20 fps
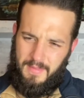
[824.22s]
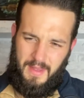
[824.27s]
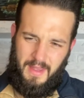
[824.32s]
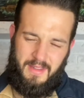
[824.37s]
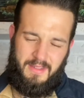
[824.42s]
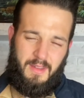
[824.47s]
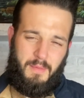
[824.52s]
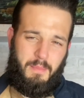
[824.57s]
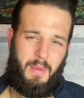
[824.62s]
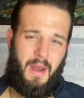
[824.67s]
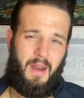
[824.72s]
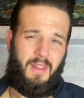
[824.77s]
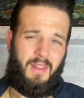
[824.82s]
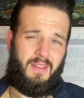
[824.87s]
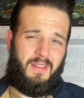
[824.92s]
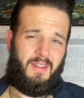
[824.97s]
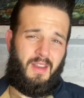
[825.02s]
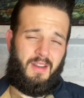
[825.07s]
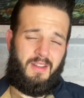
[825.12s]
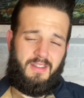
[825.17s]
Is it better
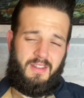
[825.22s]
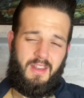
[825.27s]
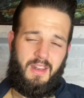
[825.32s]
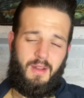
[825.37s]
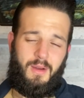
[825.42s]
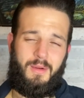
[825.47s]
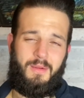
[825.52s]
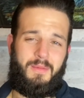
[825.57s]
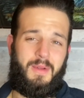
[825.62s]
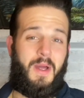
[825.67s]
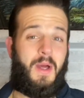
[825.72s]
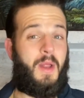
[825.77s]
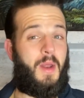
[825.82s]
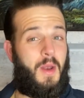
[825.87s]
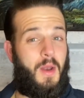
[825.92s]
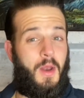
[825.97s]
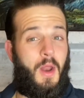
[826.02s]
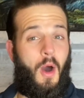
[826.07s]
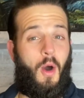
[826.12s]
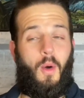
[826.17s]
than Tuxedo?
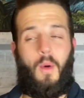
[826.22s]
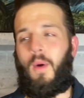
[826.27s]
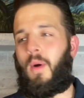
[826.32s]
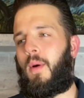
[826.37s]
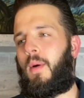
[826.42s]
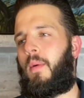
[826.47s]
No,